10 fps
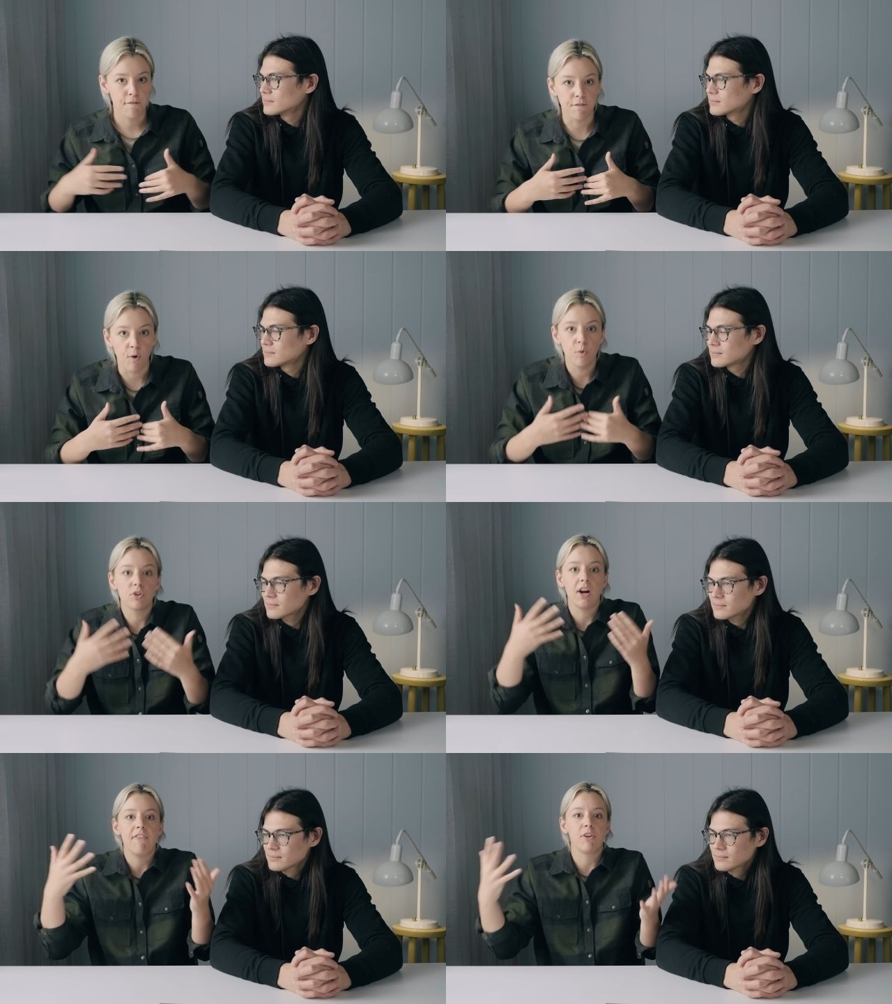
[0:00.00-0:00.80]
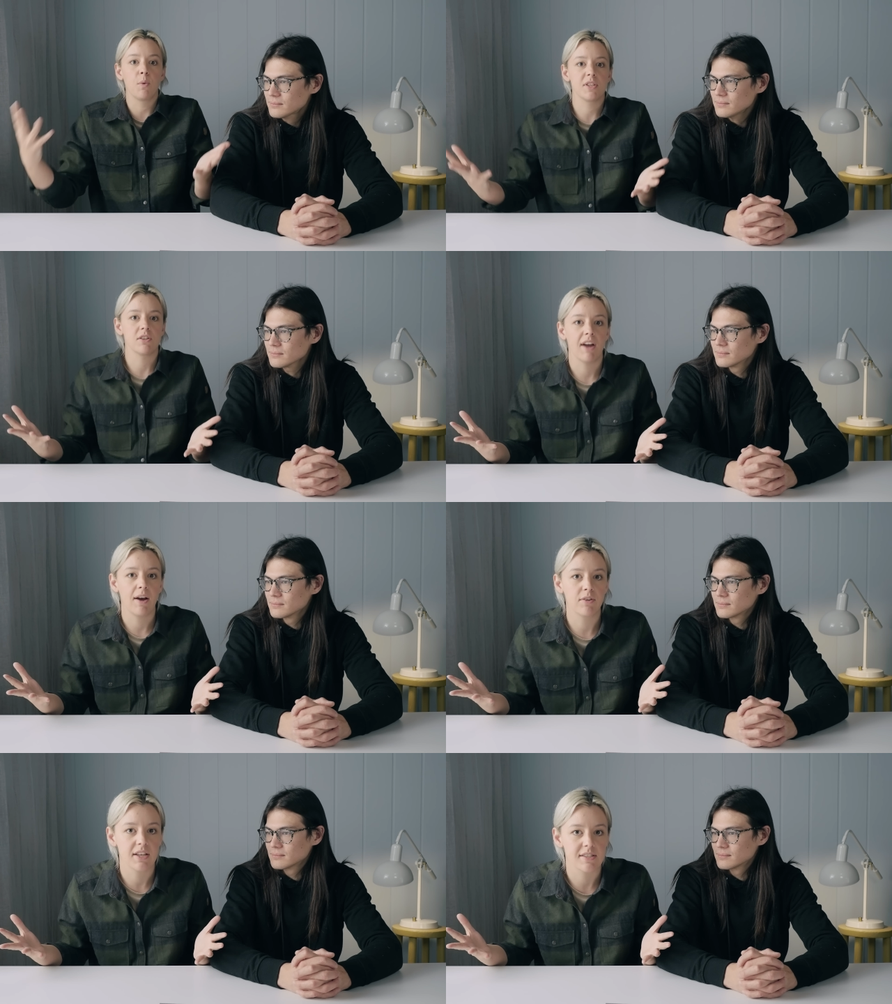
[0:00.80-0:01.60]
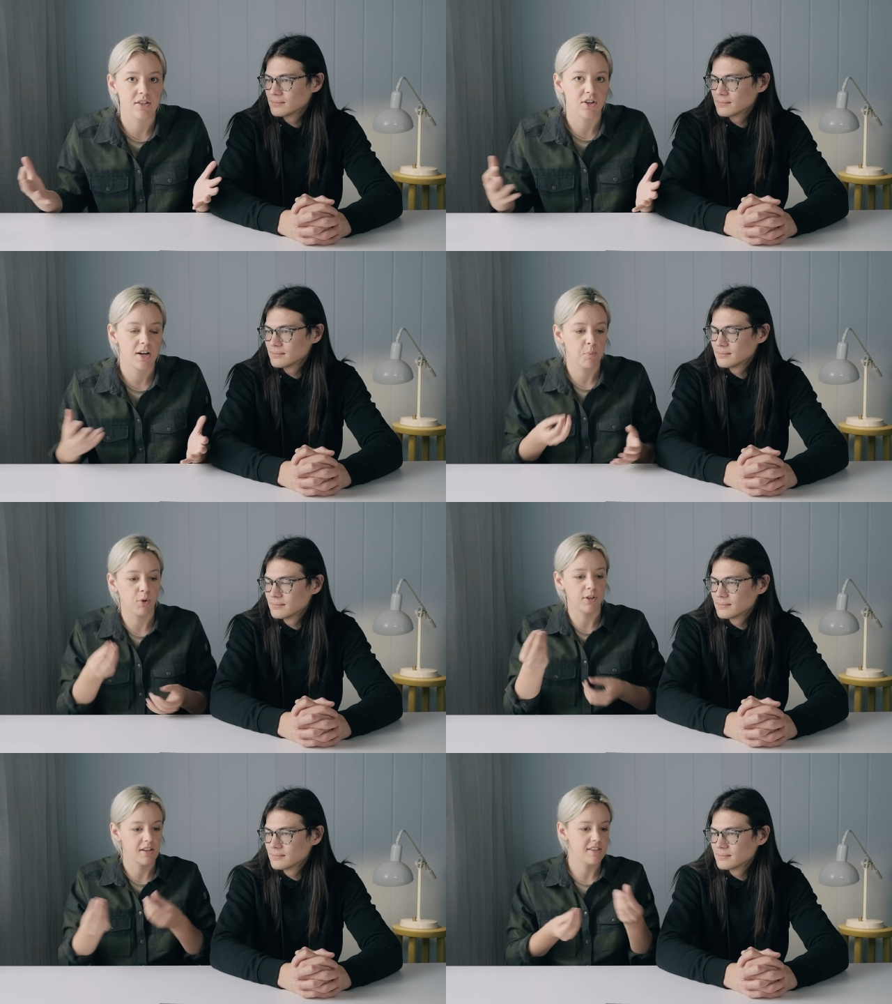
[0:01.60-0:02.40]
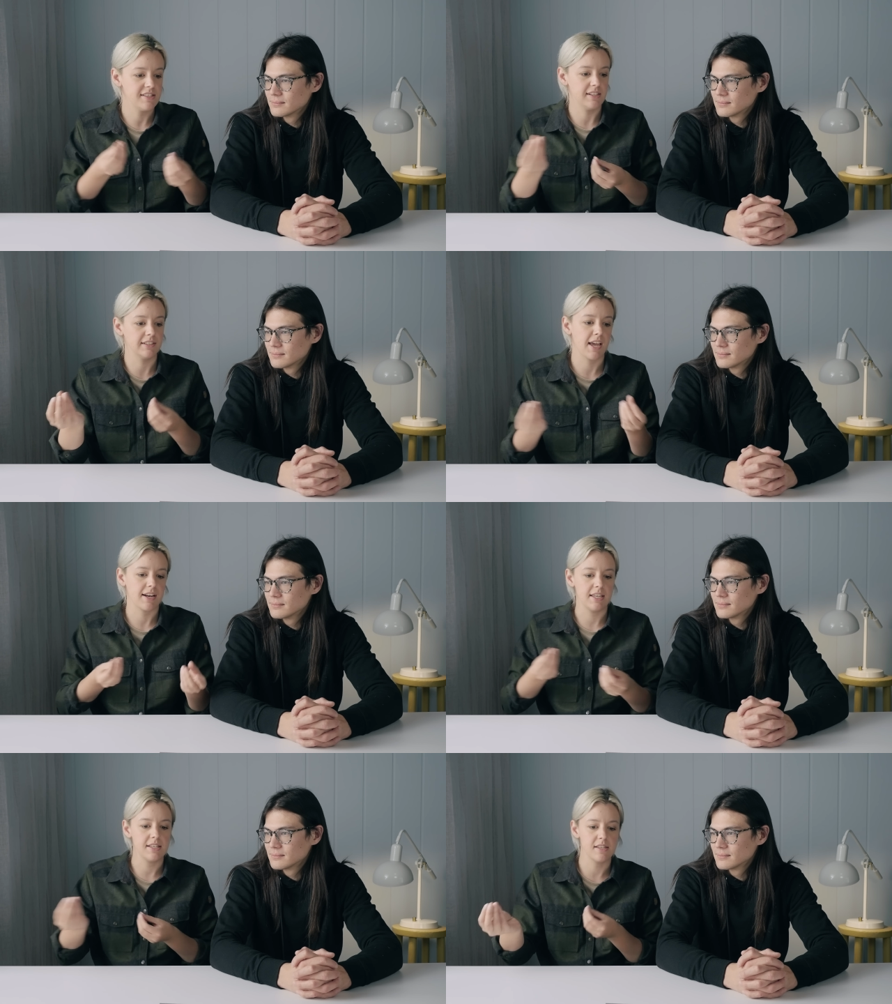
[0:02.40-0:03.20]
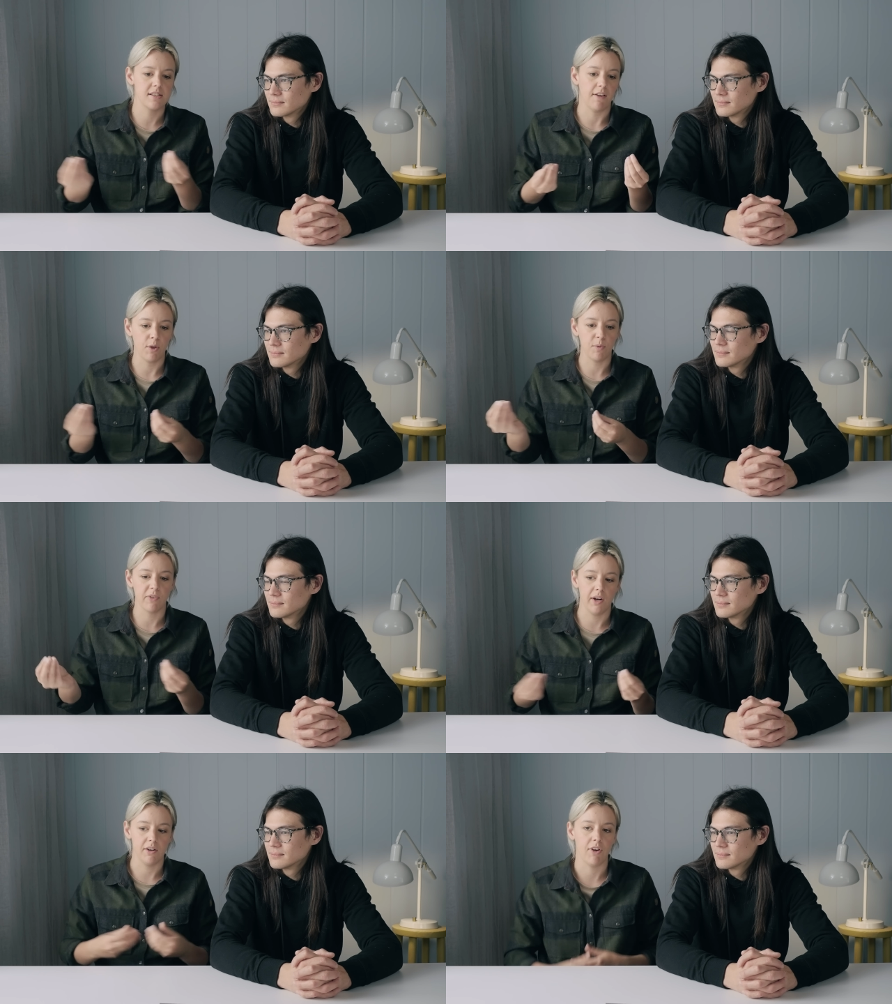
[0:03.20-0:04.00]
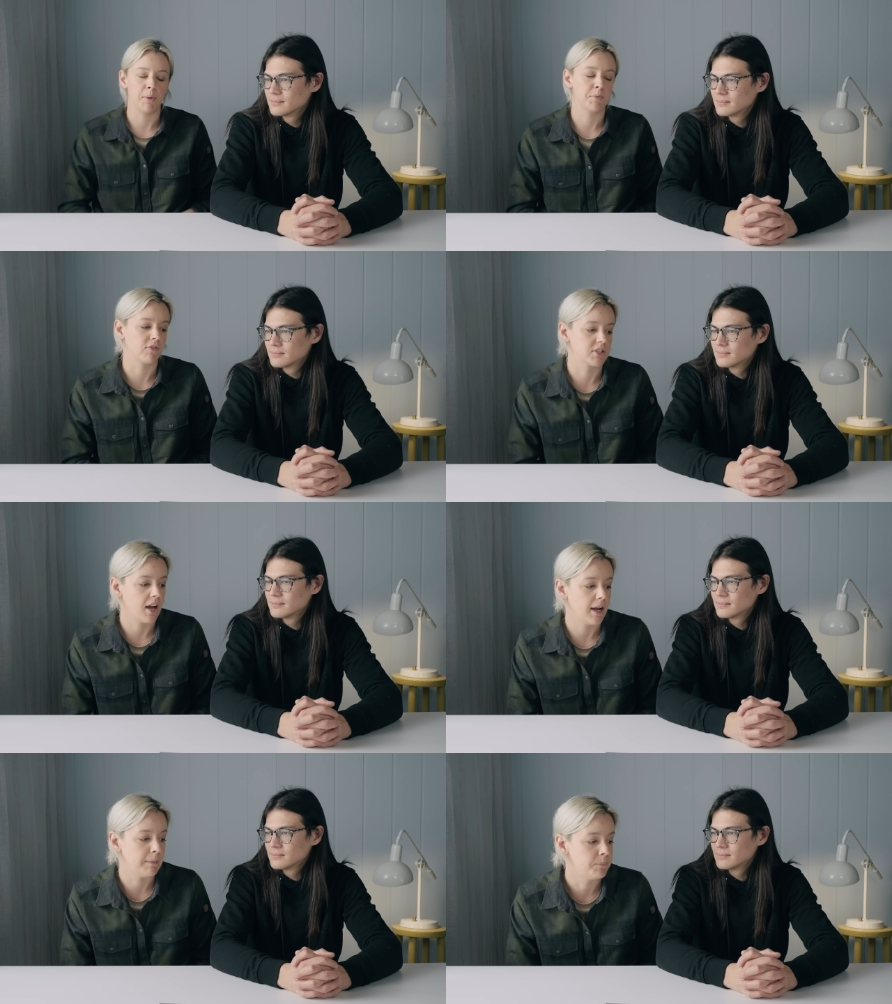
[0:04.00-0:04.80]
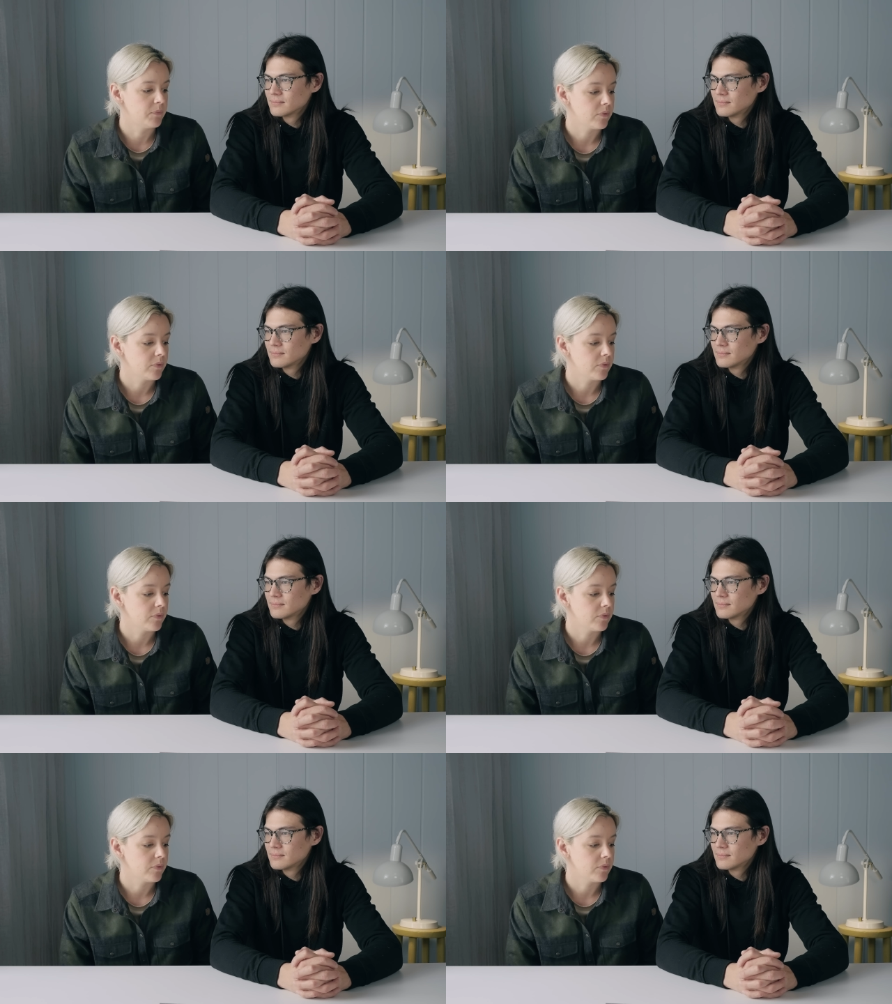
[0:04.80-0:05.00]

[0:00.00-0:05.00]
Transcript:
Speaker 1: photographing what's around us and trying to pull on these little techniques and stuff that we've kind of developed over time.